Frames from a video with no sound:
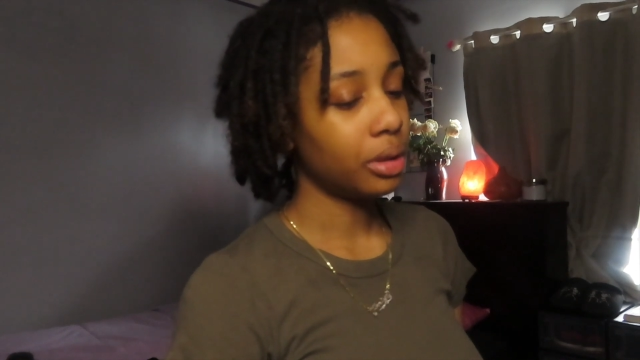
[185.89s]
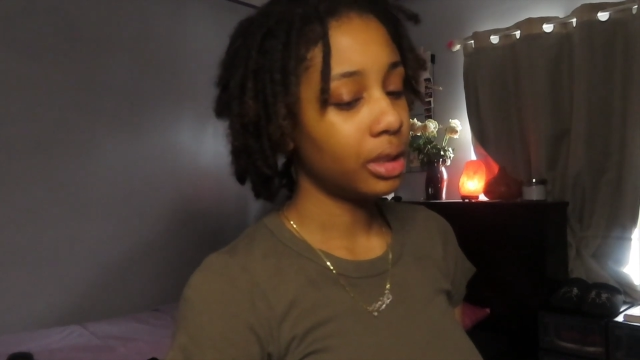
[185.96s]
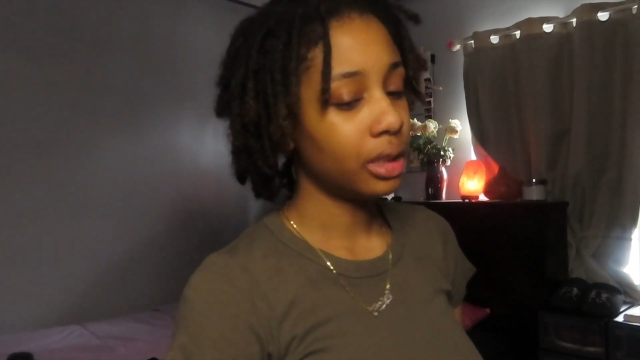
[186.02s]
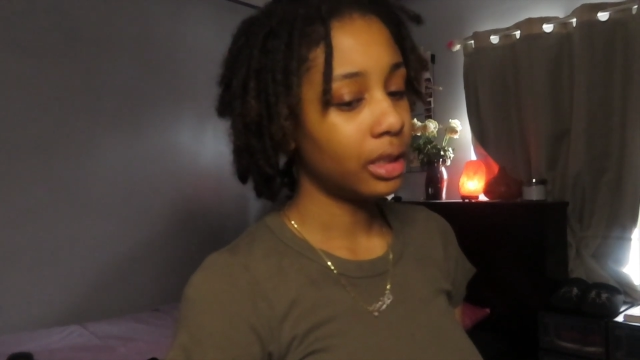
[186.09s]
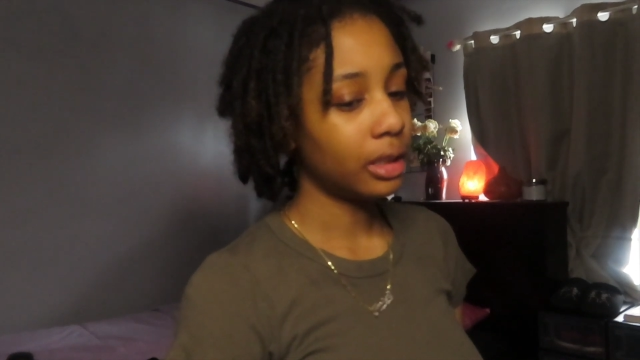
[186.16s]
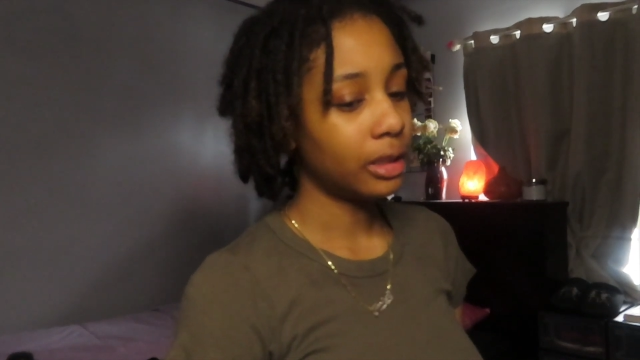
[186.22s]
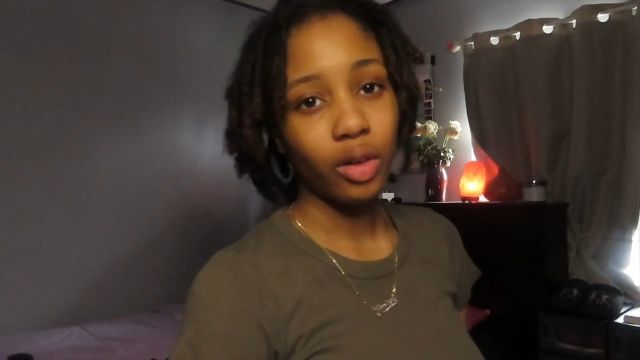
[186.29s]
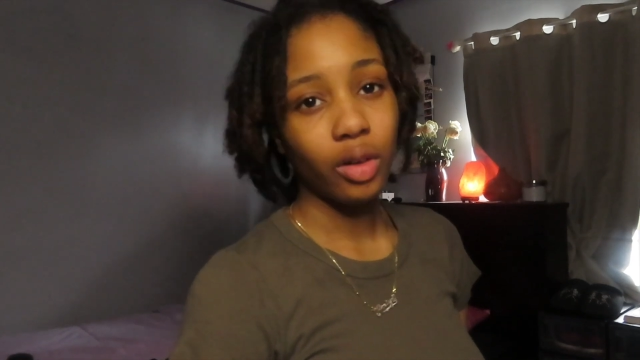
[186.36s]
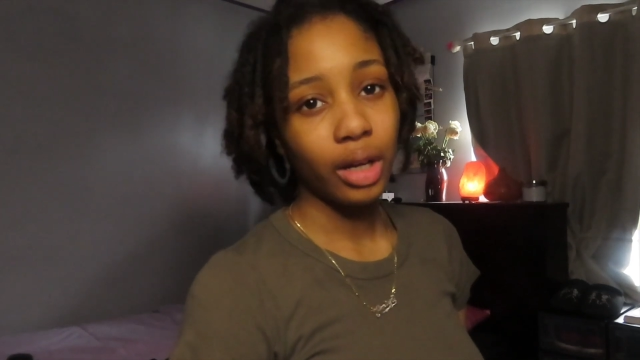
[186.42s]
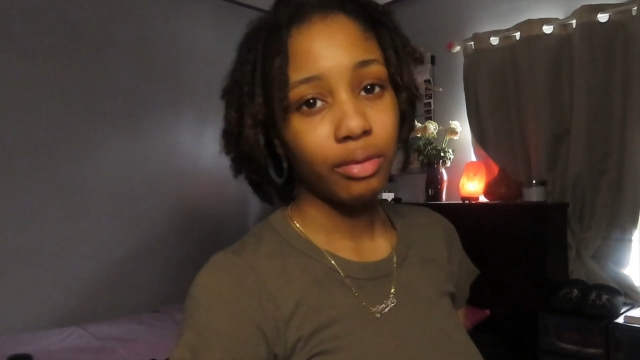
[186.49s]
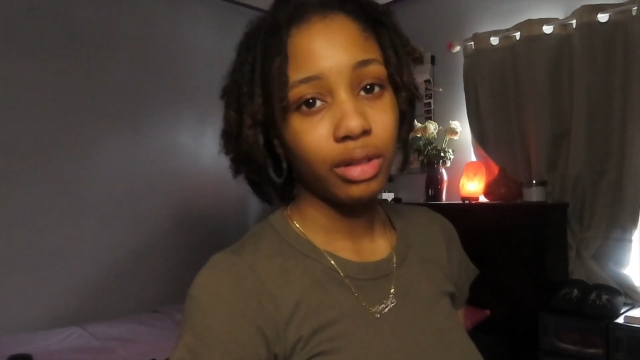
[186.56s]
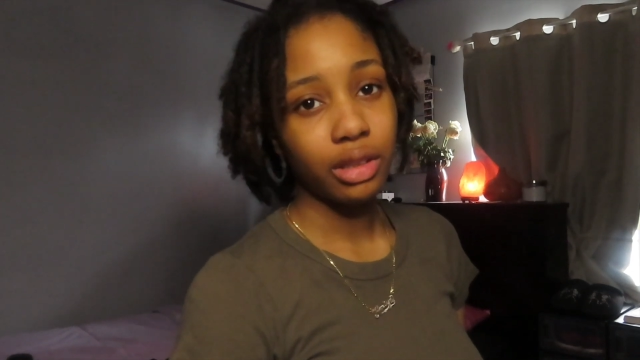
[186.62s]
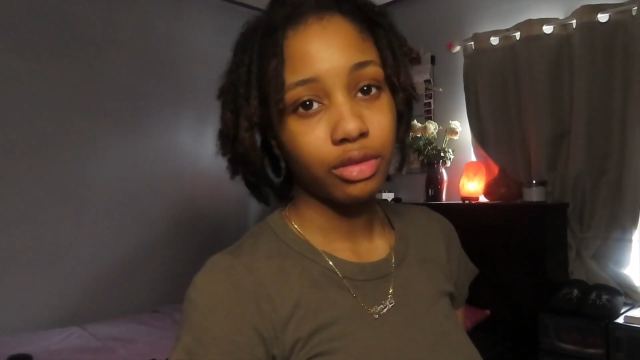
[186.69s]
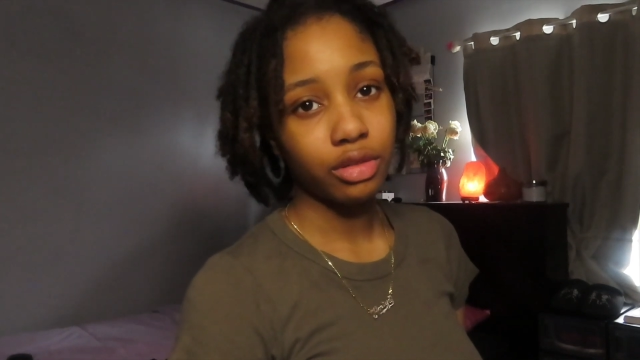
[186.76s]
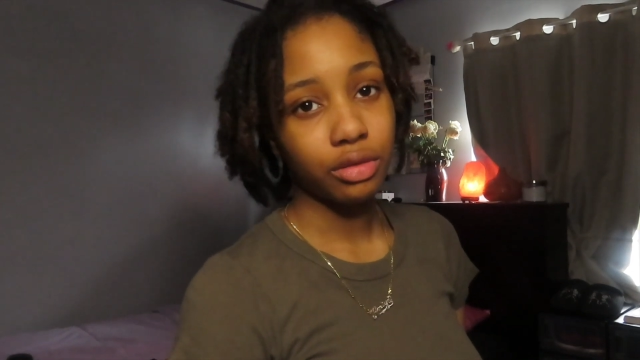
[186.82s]
but I don't have
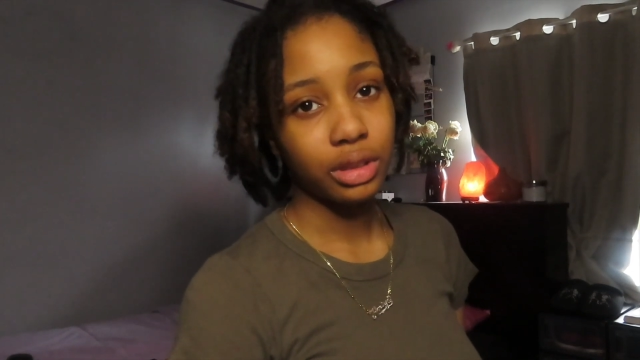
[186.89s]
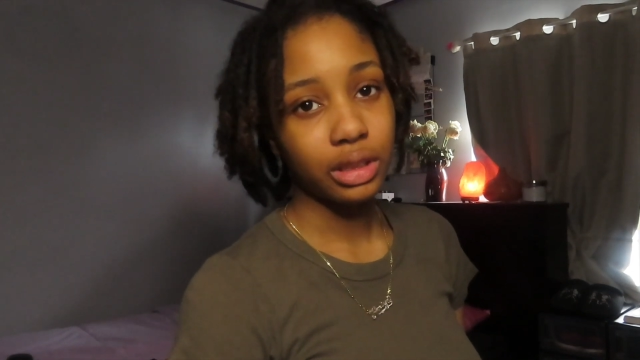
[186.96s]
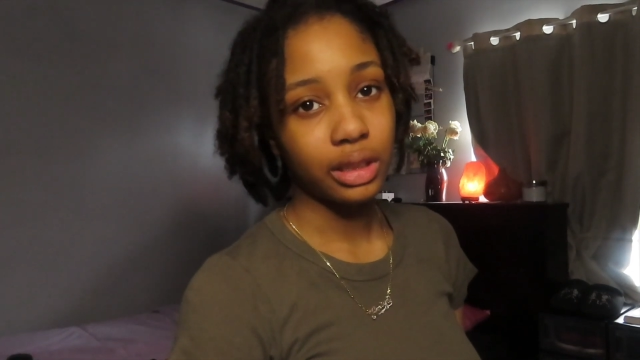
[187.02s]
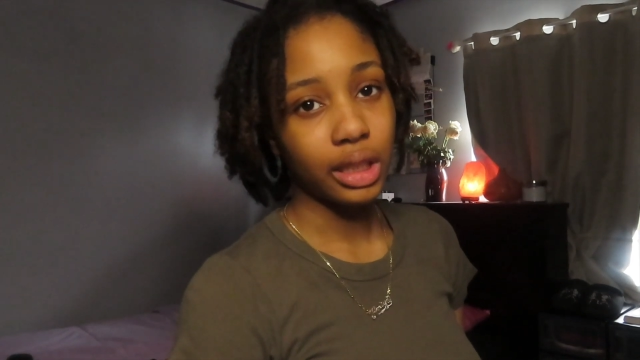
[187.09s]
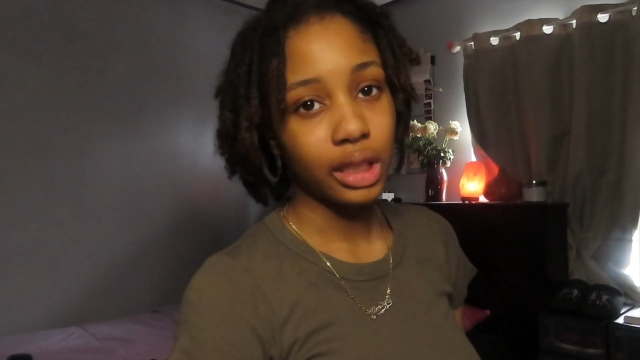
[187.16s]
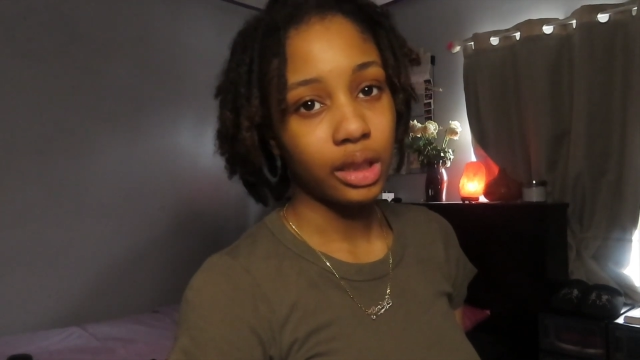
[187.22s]
any fruits in the